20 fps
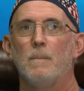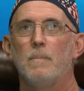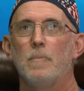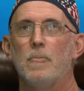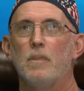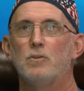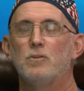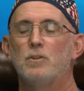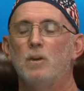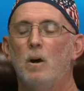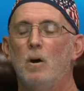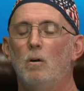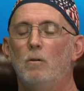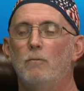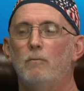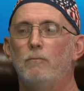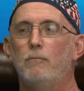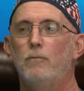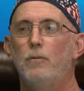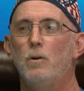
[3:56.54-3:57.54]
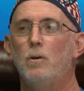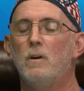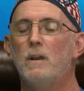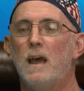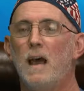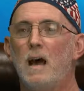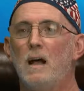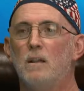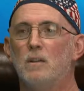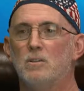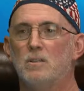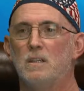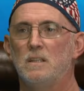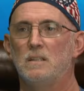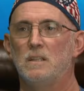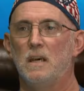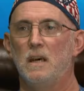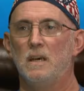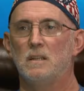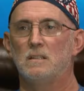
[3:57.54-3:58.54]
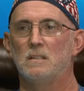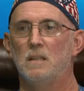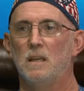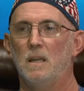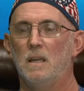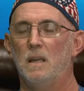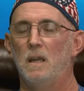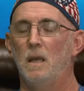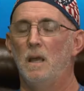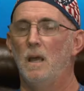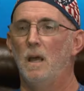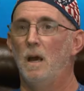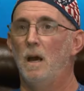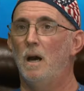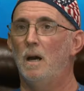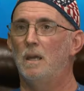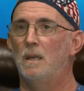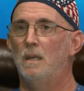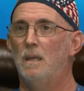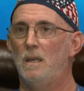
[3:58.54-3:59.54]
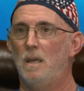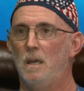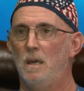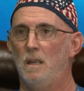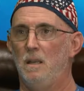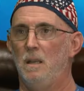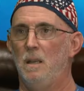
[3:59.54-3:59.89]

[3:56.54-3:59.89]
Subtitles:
So food allergy testing, again,